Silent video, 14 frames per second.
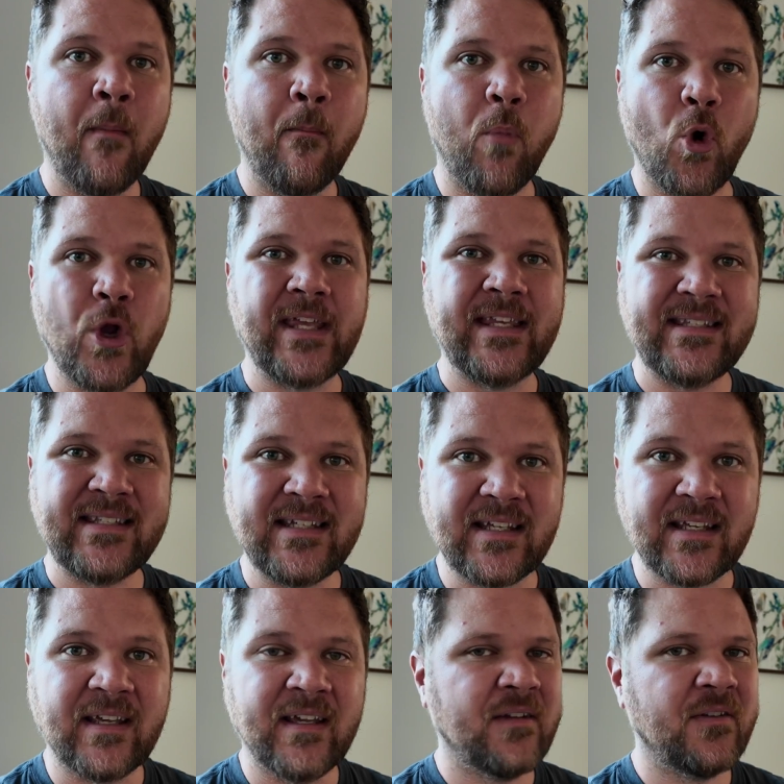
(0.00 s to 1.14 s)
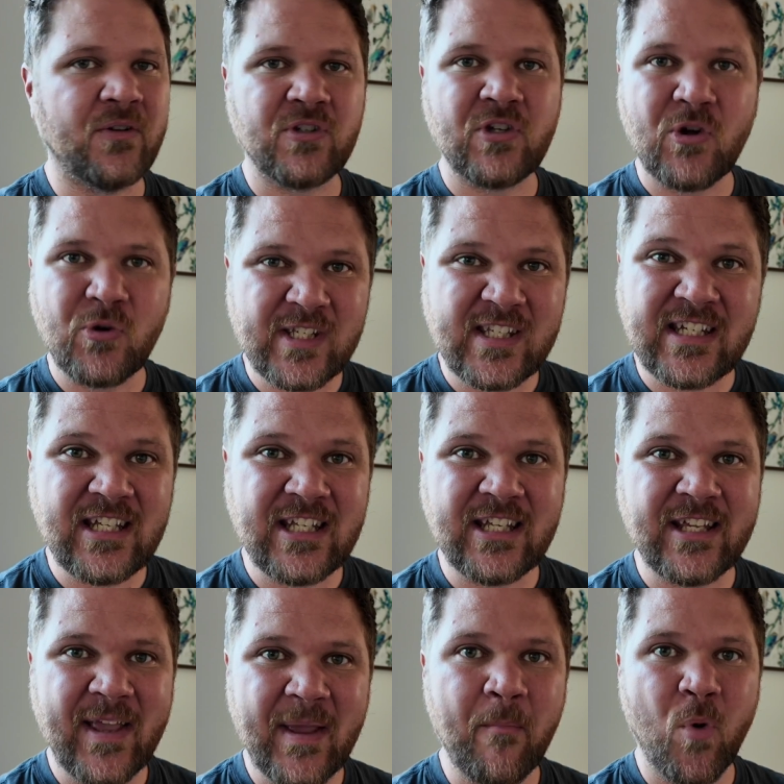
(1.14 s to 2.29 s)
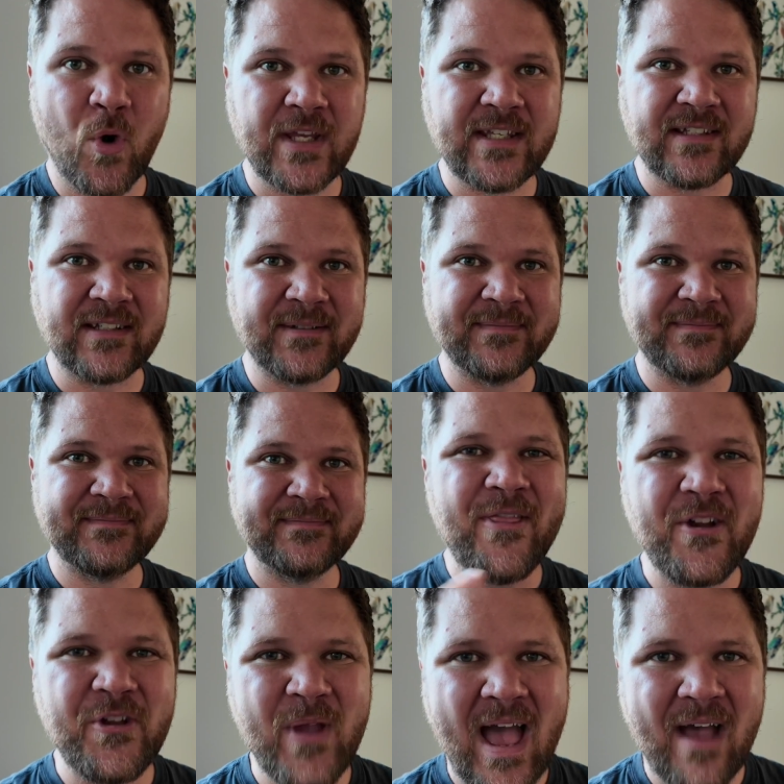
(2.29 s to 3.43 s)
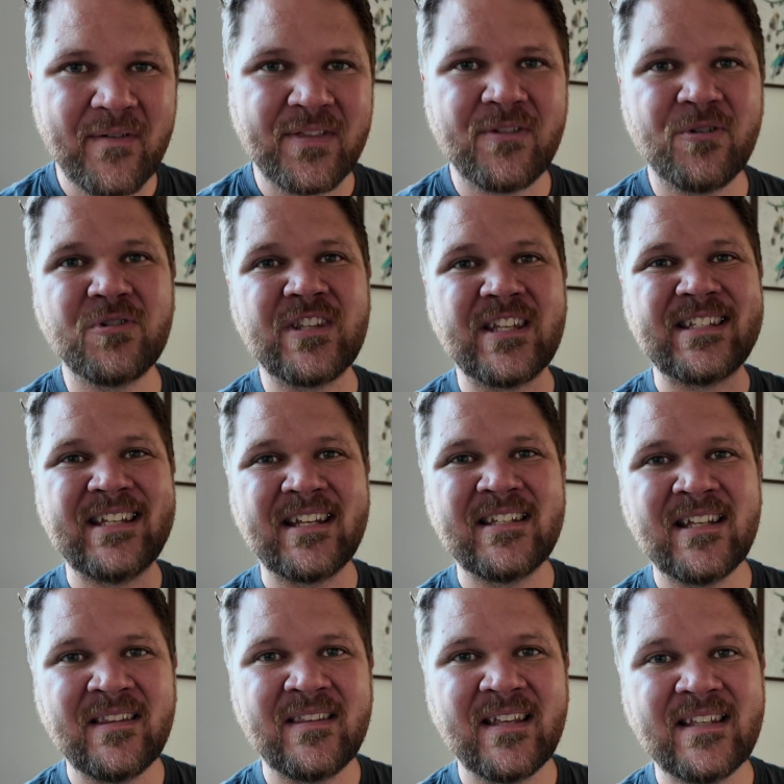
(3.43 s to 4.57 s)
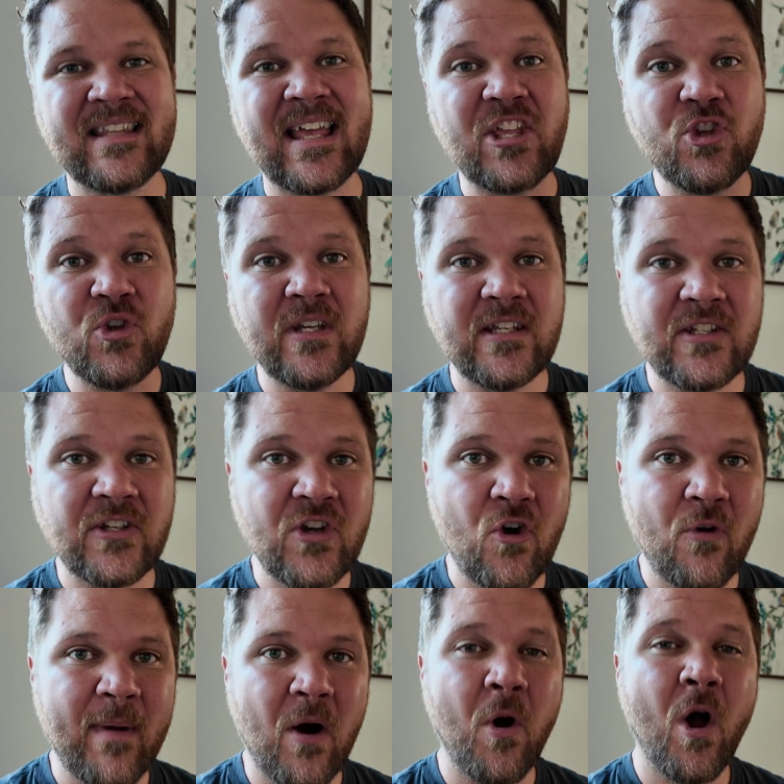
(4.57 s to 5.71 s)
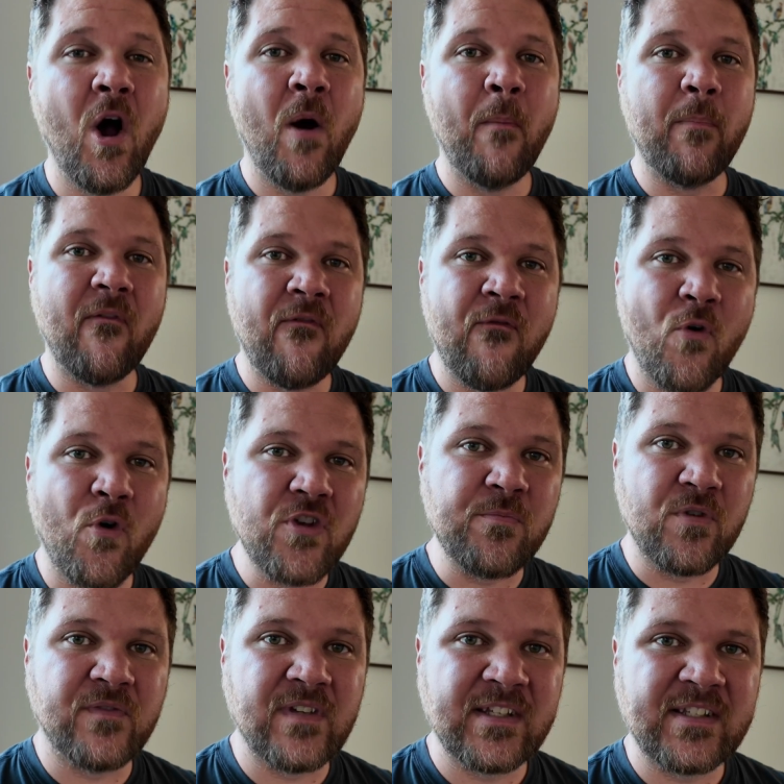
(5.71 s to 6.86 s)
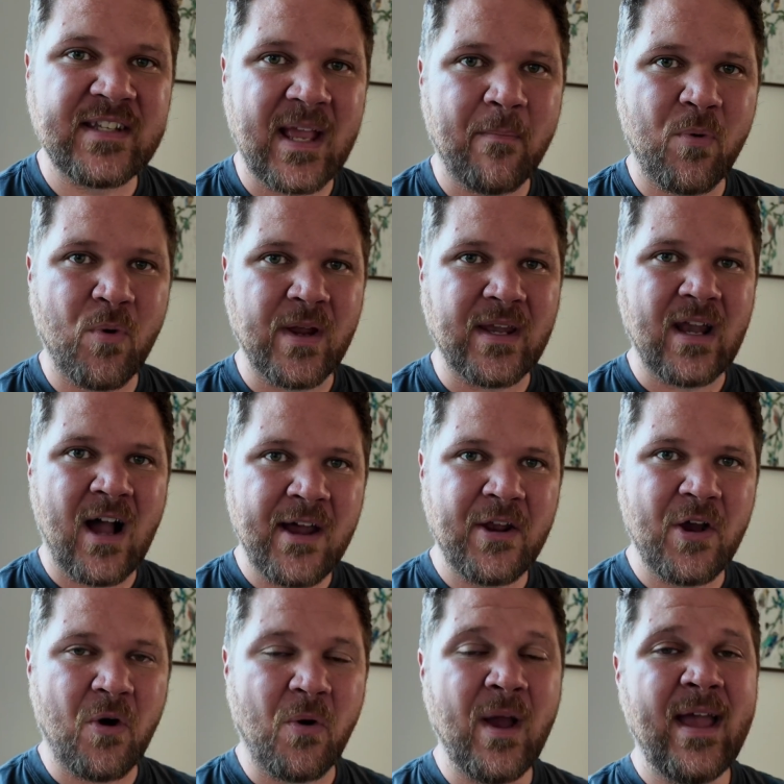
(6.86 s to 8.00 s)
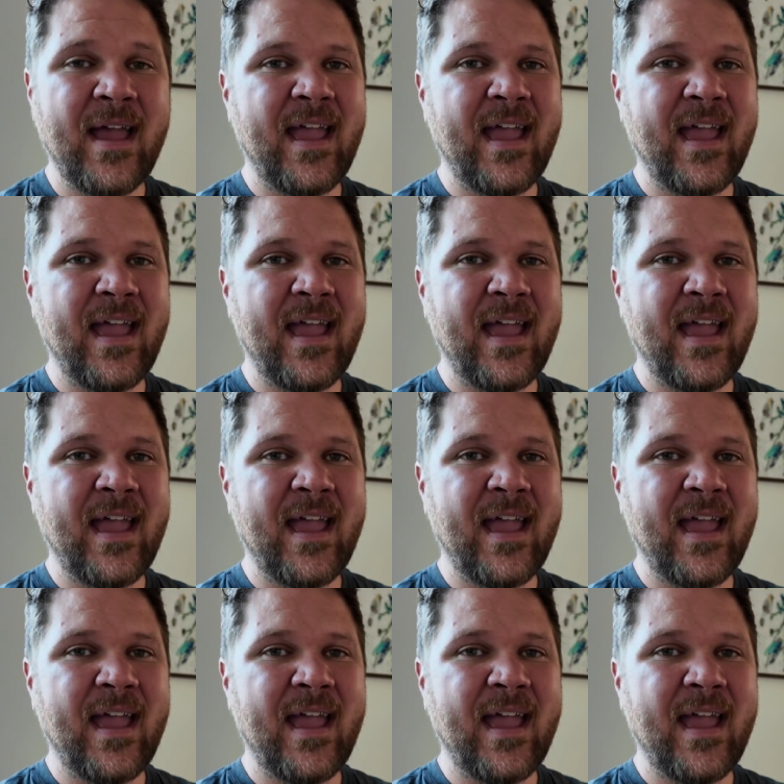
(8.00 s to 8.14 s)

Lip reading: Boise. There's no Z in Boise. There you have it. There's the 16 things that you need to know about before you move to Sandpoint, Idaho.